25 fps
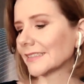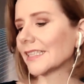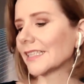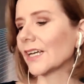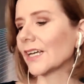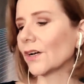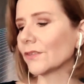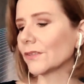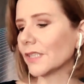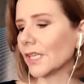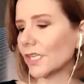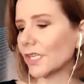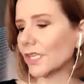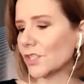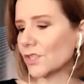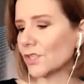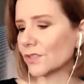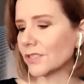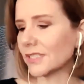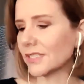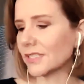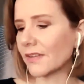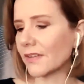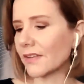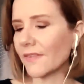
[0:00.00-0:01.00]
sure,
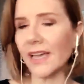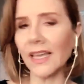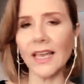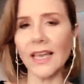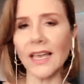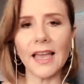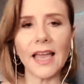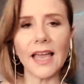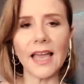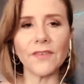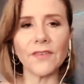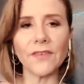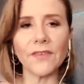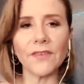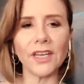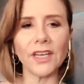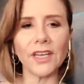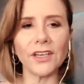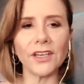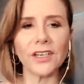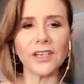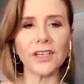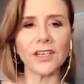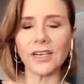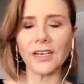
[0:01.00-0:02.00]
Sawaya. I have here
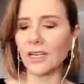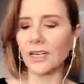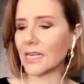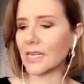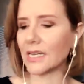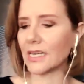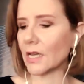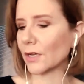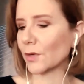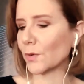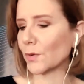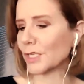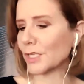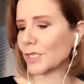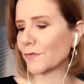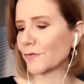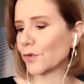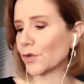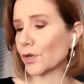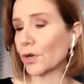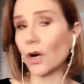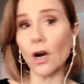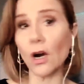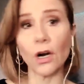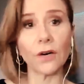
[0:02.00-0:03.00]
a question for
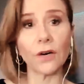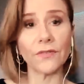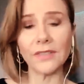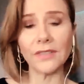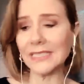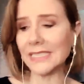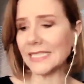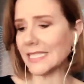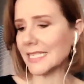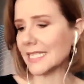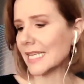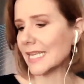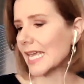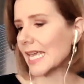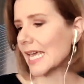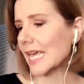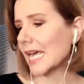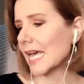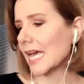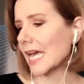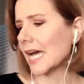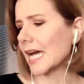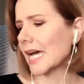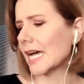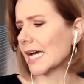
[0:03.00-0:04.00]
Arvind.
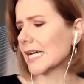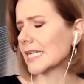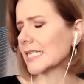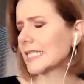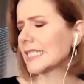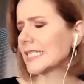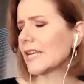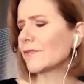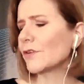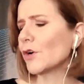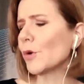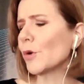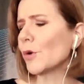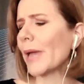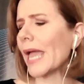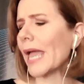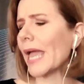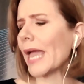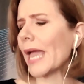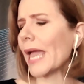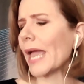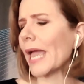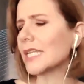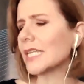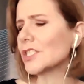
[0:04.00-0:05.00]
Several
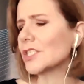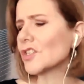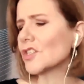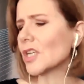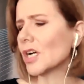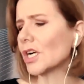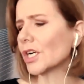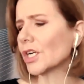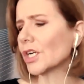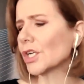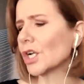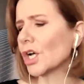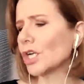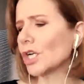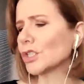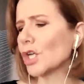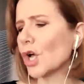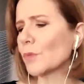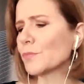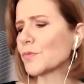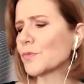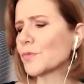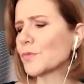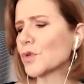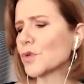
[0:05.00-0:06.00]
banks are not
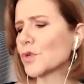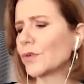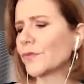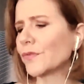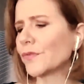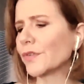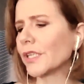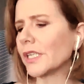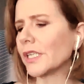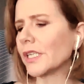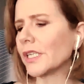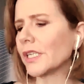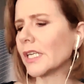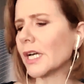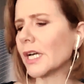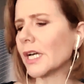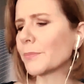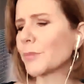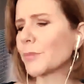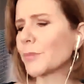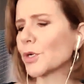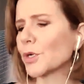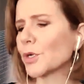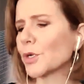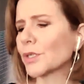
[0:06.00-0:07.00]
observing a
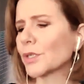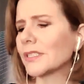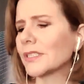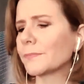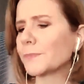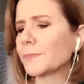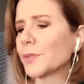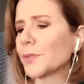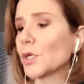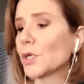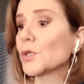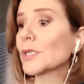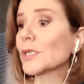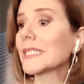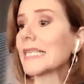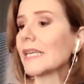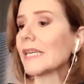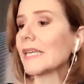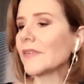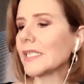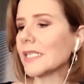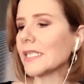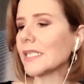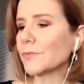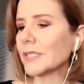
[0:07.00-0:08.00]
productivity
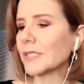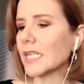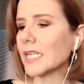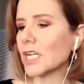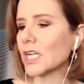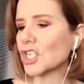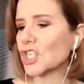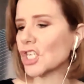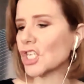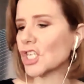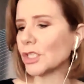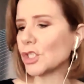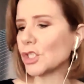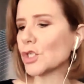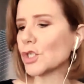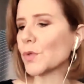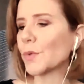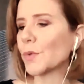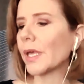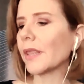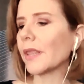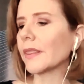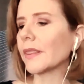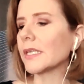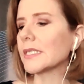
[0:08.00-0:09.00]
reduction during
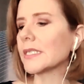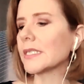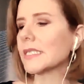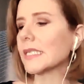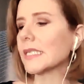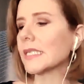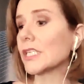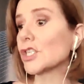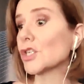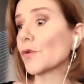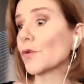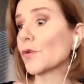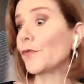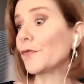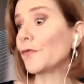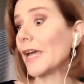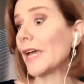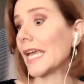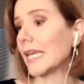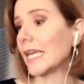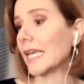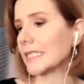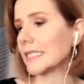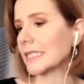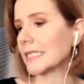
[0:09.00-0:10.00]
this initial
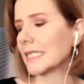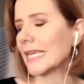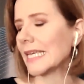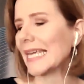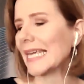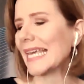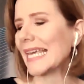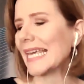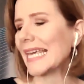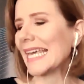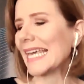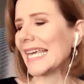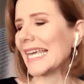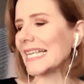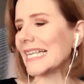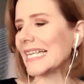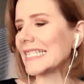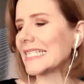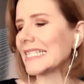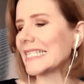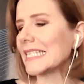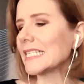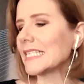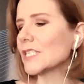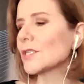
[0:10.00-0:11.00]
phase. Is
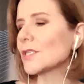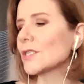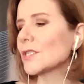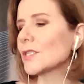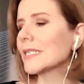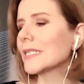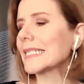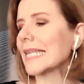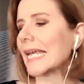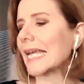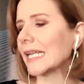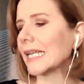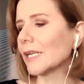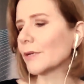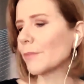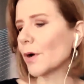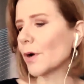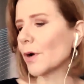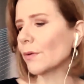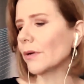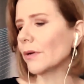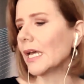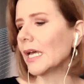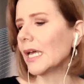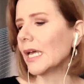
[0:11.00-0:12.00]
this sustainable?
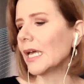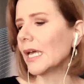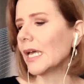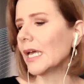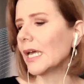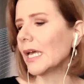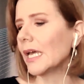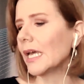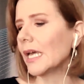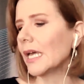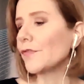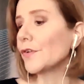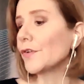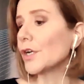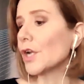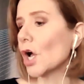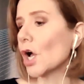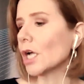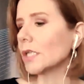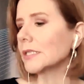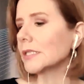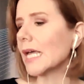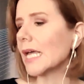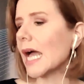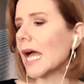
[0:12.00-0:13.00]
If not,
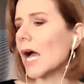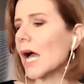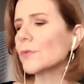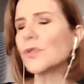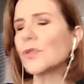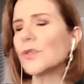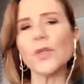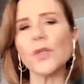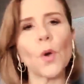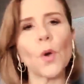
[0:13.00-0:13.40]
how so?